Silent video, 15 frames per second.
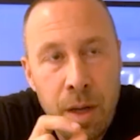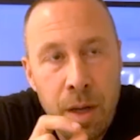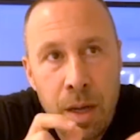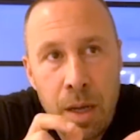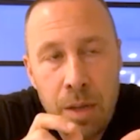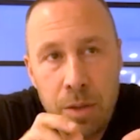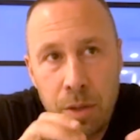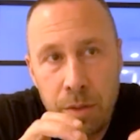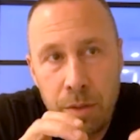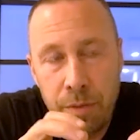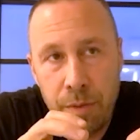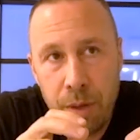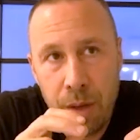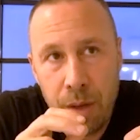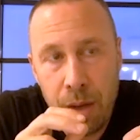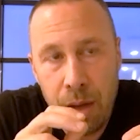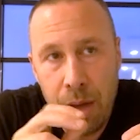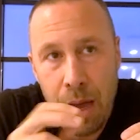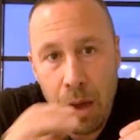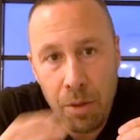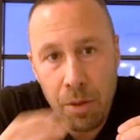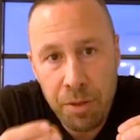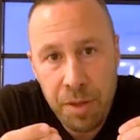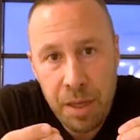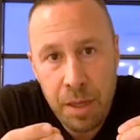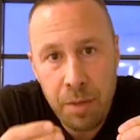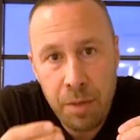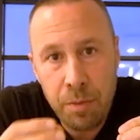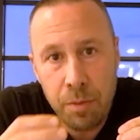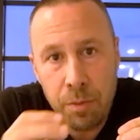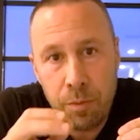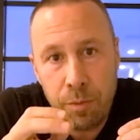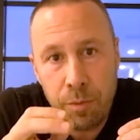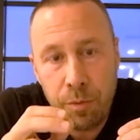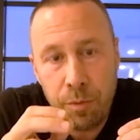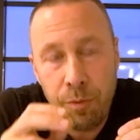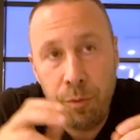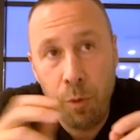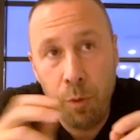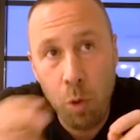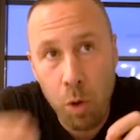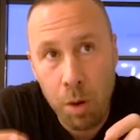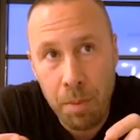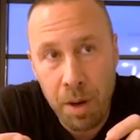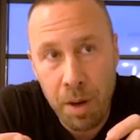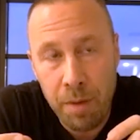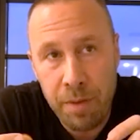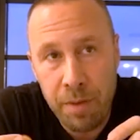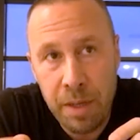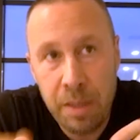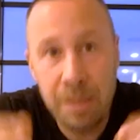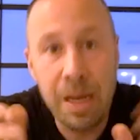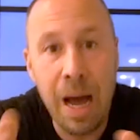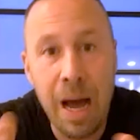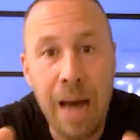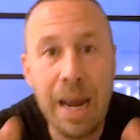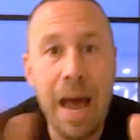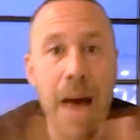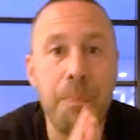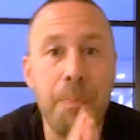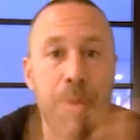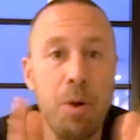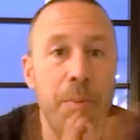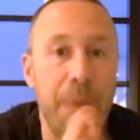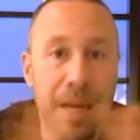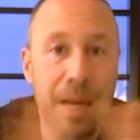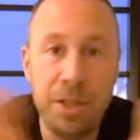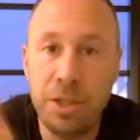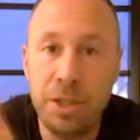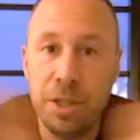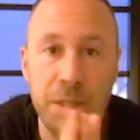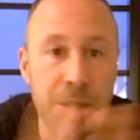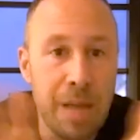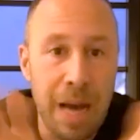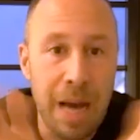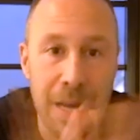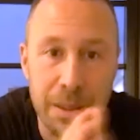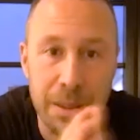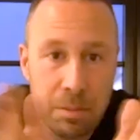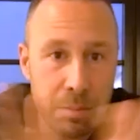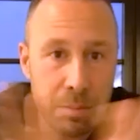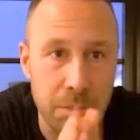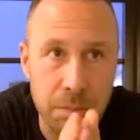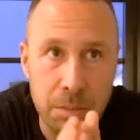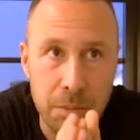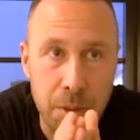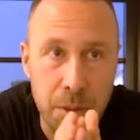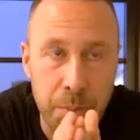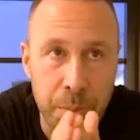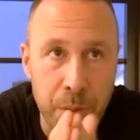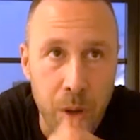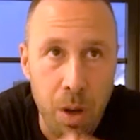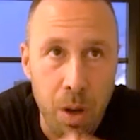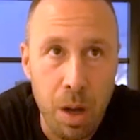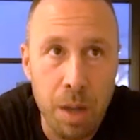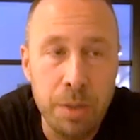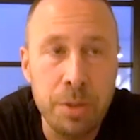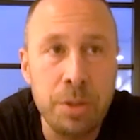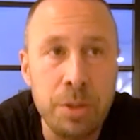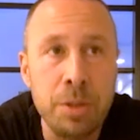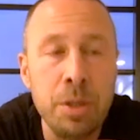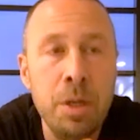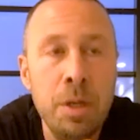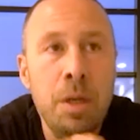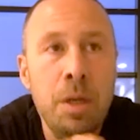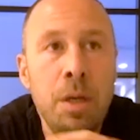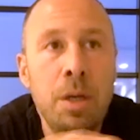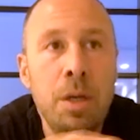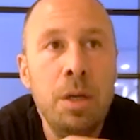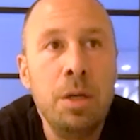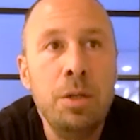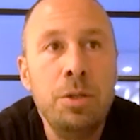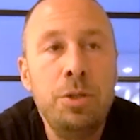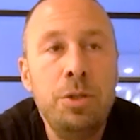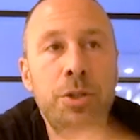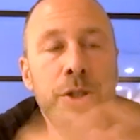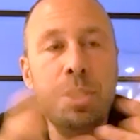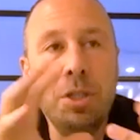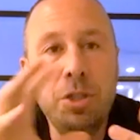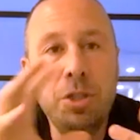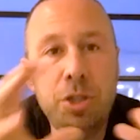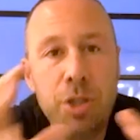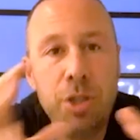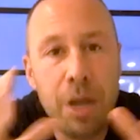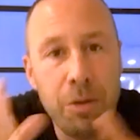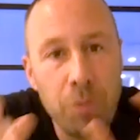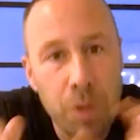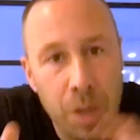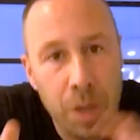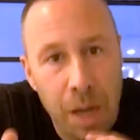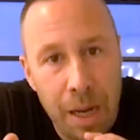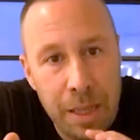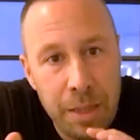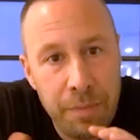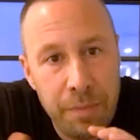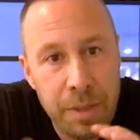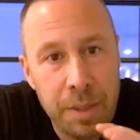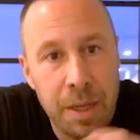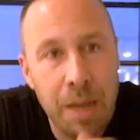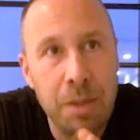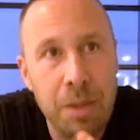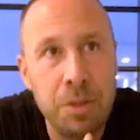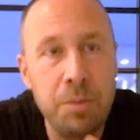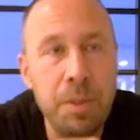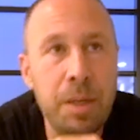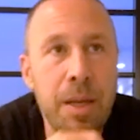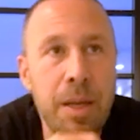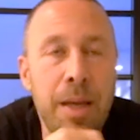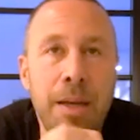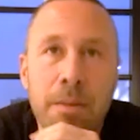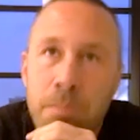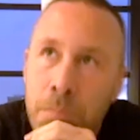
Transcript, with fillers: sort of uh, healthy form of it. Not approbation, not applause, just a general kind of acknowledgement. And